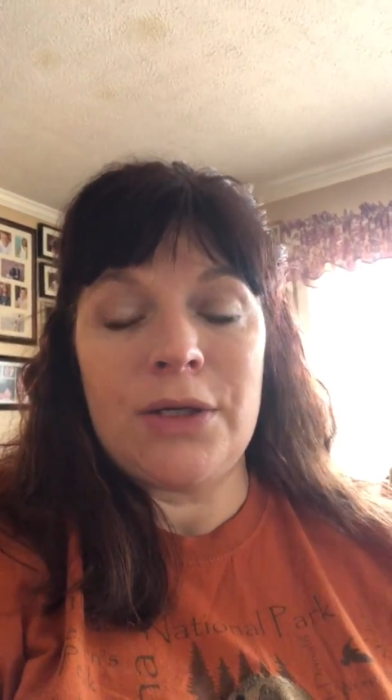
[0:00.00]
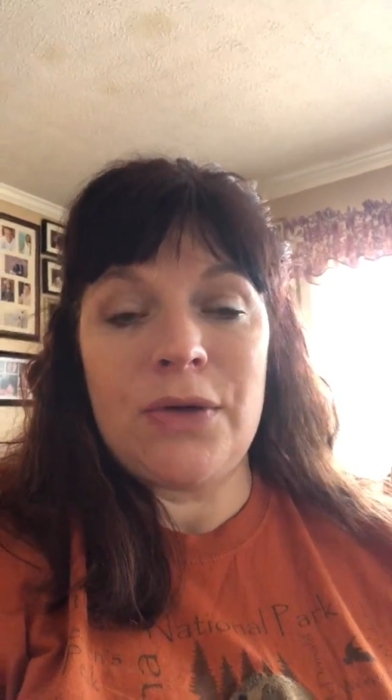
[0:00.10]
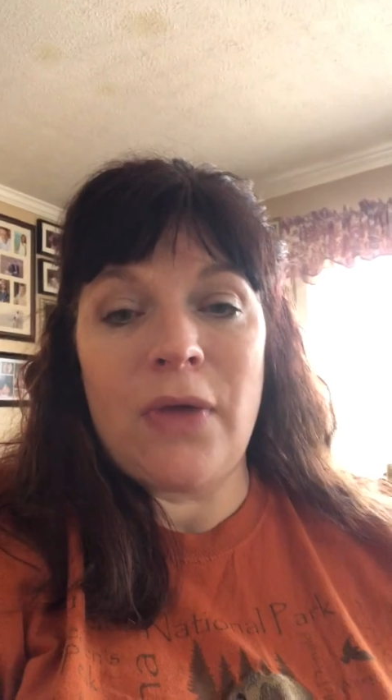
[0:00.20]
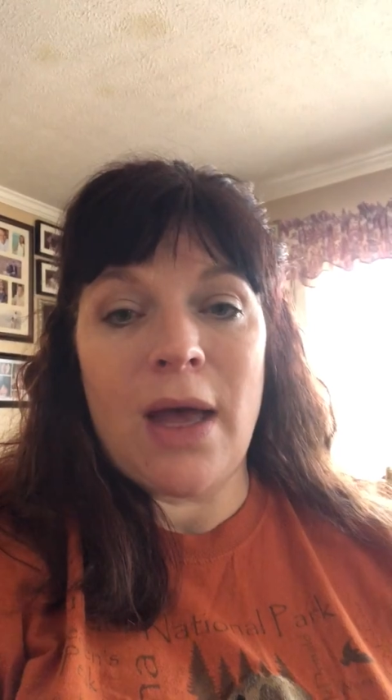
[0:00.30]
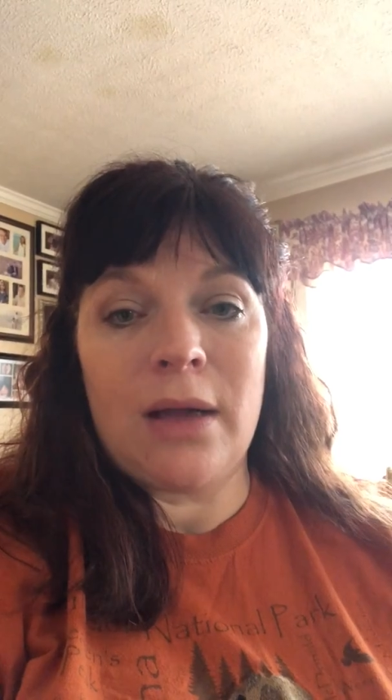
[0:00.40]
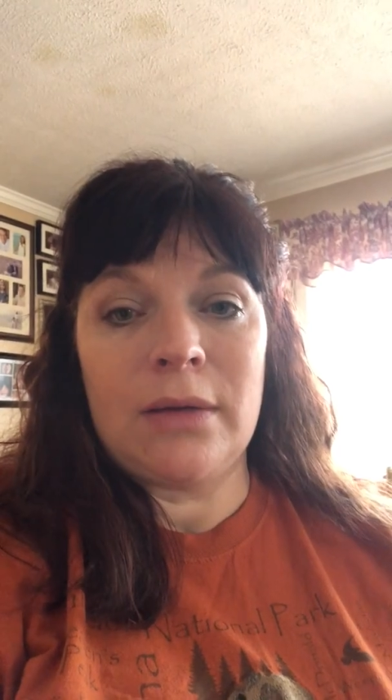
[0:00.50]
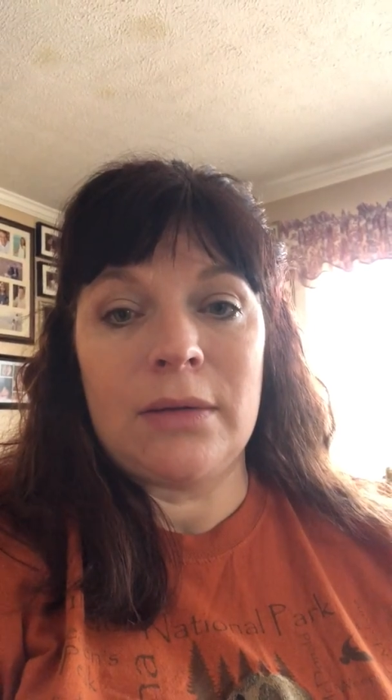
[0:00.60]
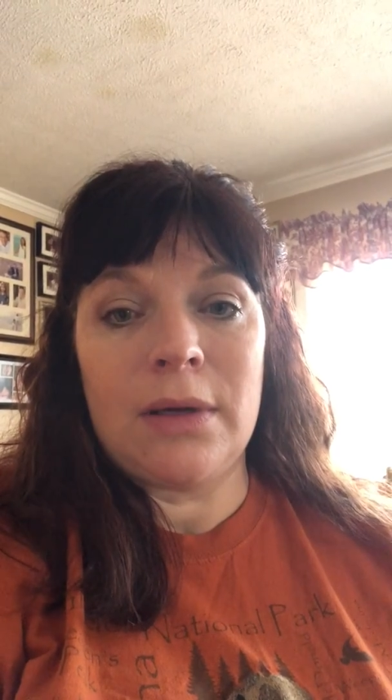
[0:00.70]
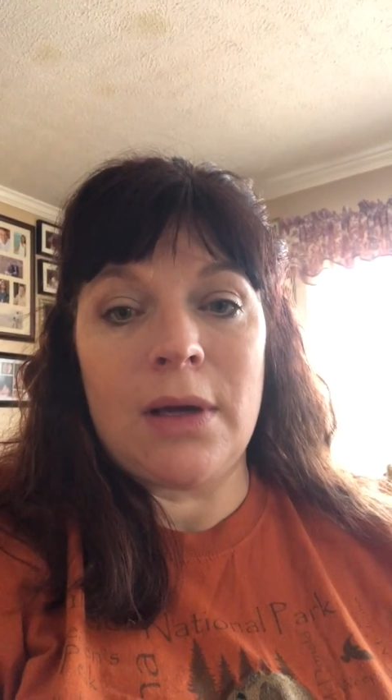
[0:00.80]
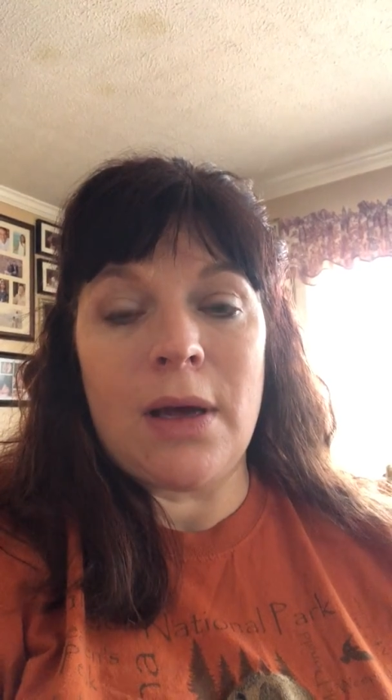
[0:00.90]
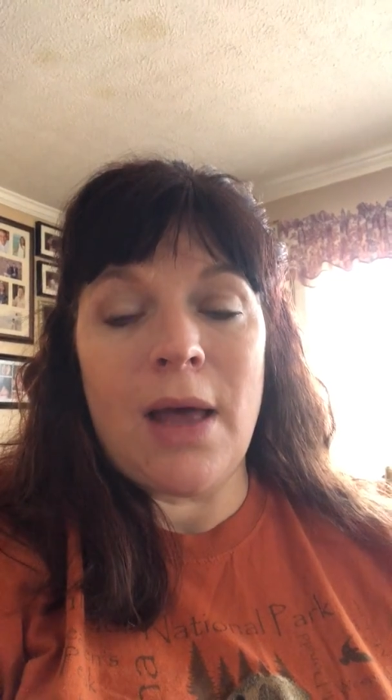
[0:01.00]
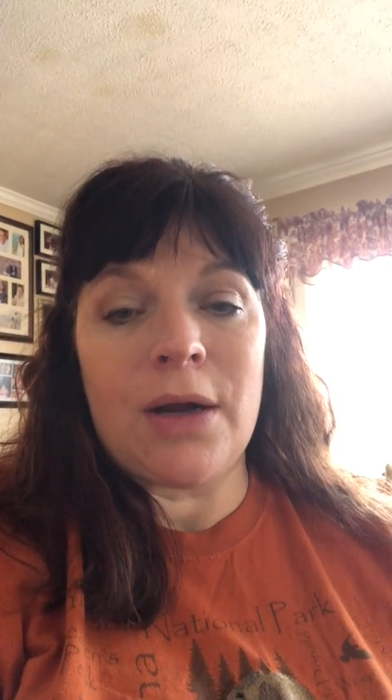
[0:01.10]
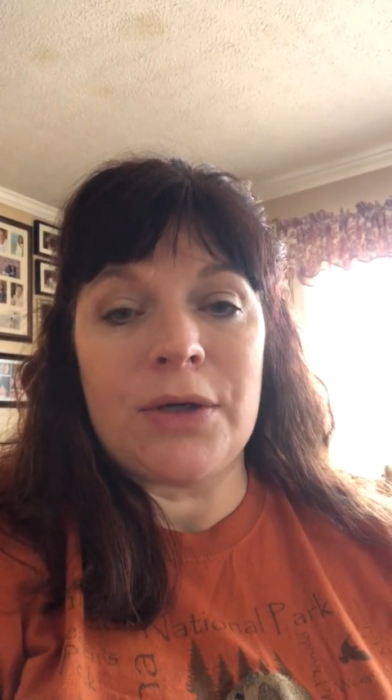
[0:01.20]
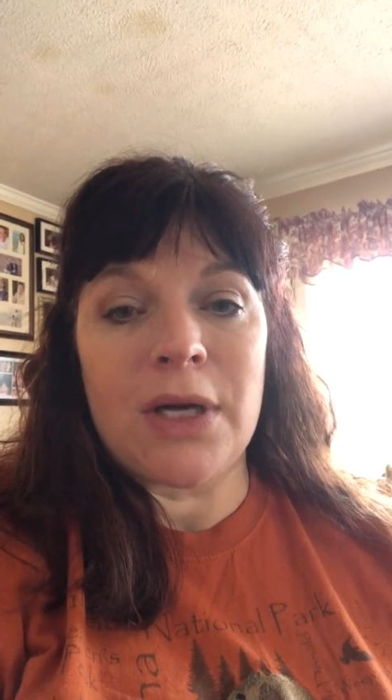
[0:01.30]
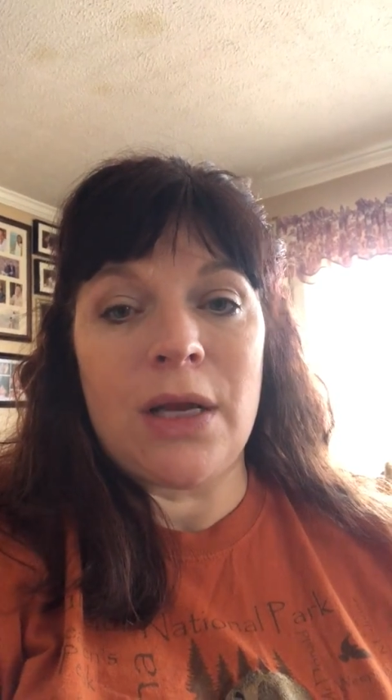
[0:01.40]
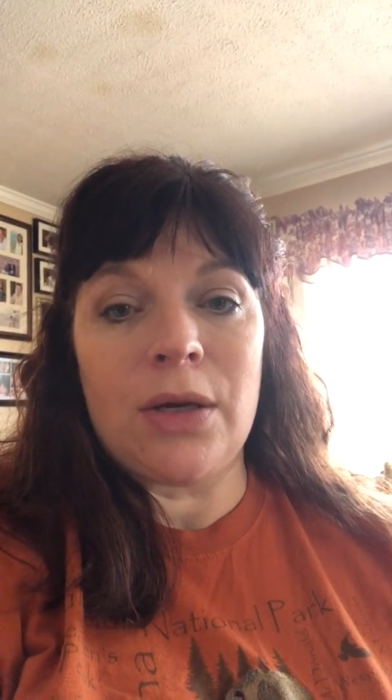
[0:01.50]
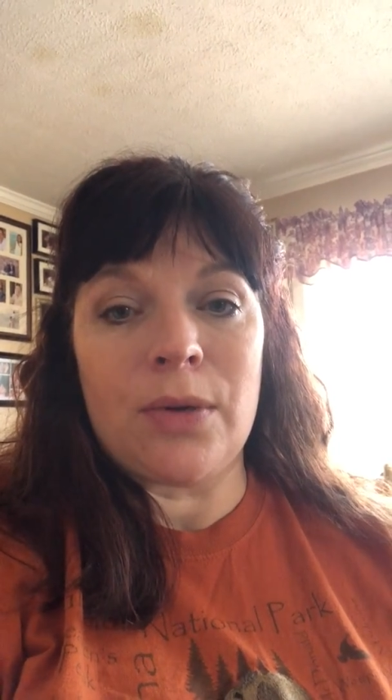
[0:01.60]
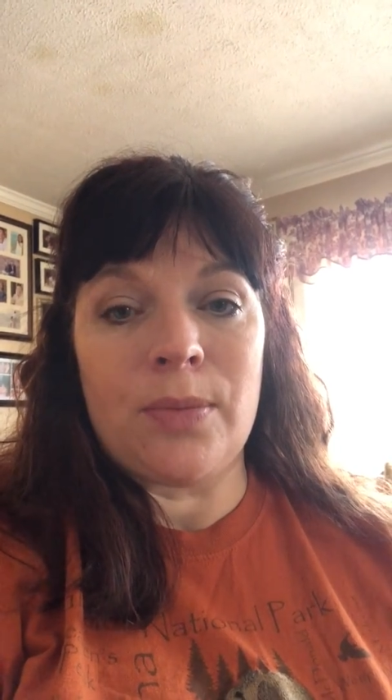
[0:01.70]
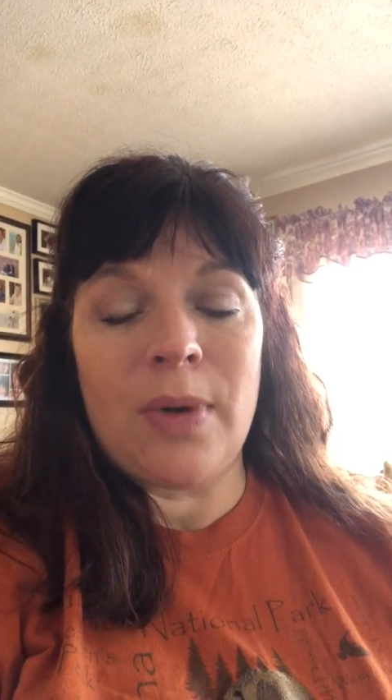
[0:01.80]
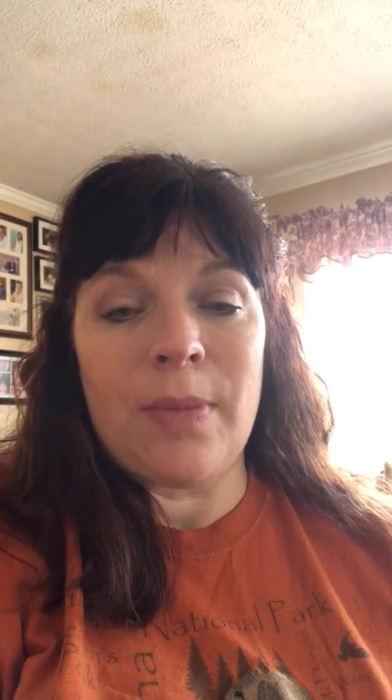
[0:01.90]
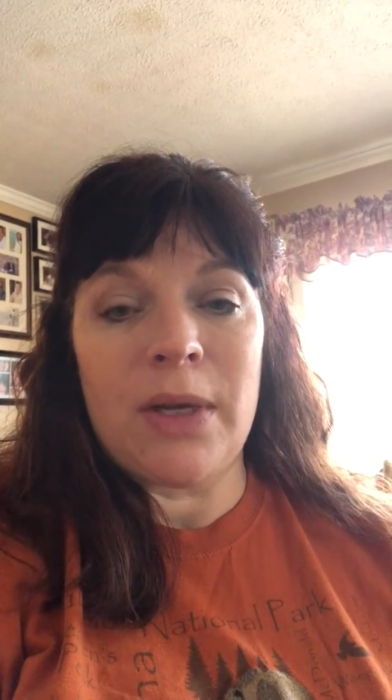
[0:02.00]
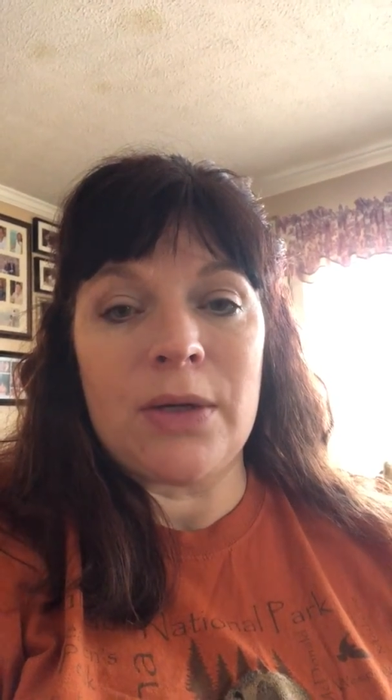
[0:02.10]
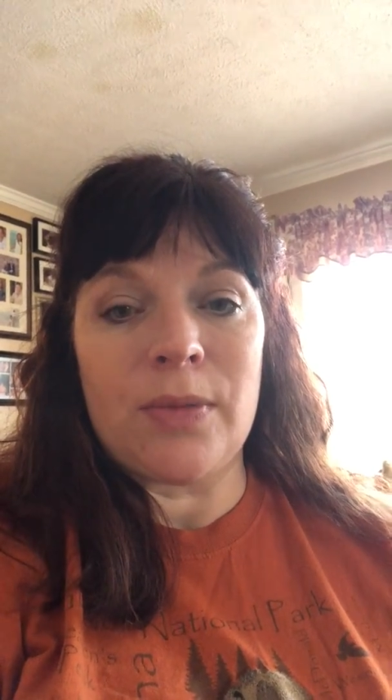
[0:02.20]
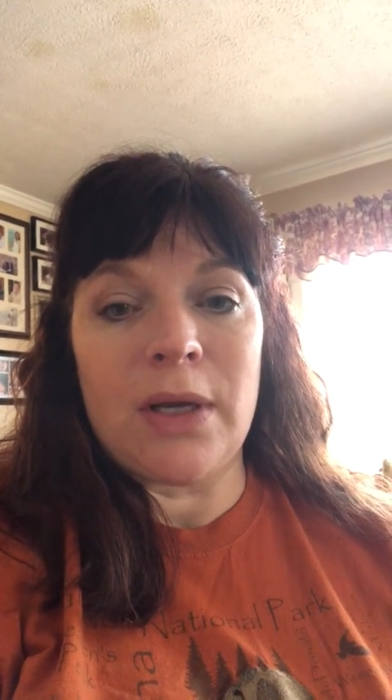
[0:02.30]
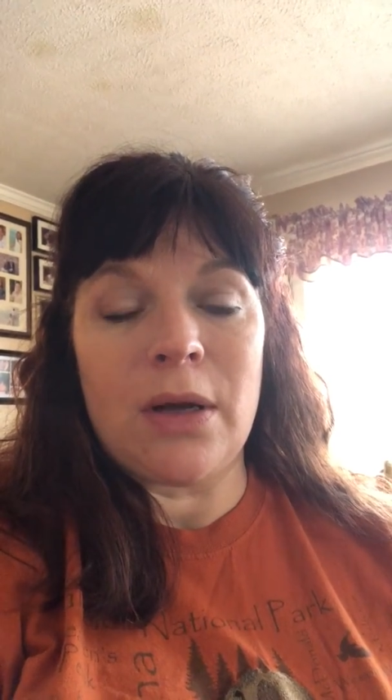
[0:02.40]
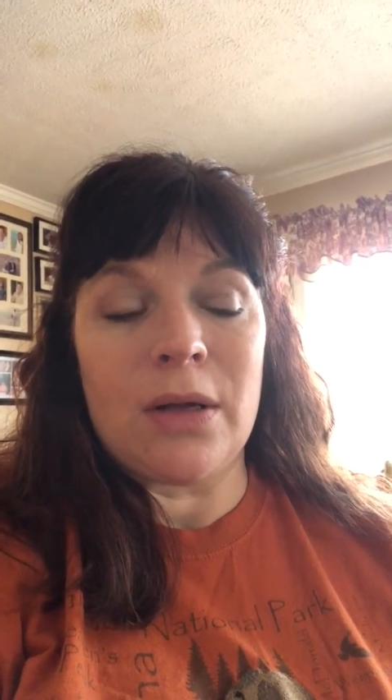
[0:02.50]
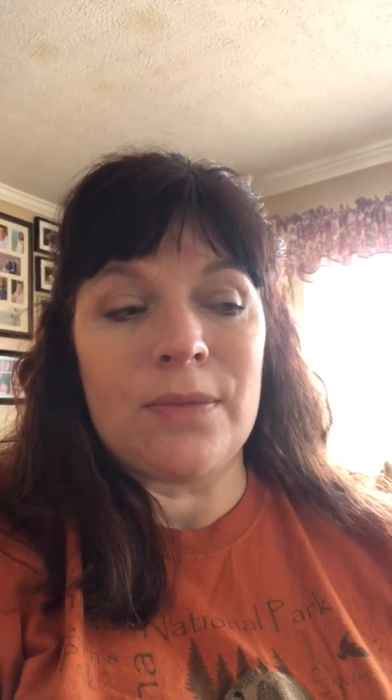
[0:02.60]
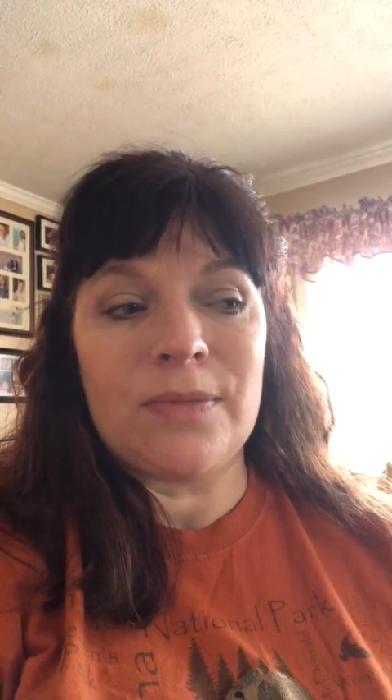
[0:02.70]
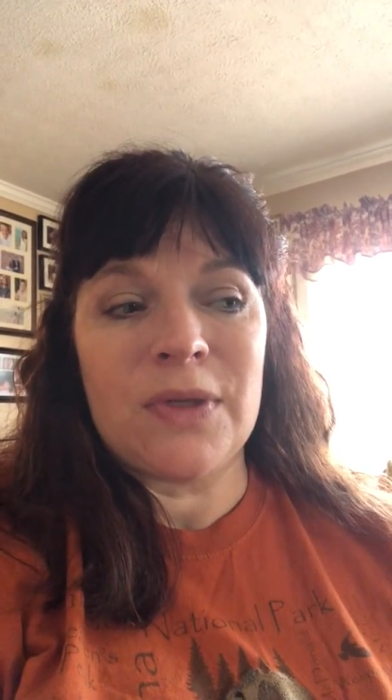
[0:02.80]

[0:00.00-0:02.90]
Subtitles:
do that, how to train your puppy to recall.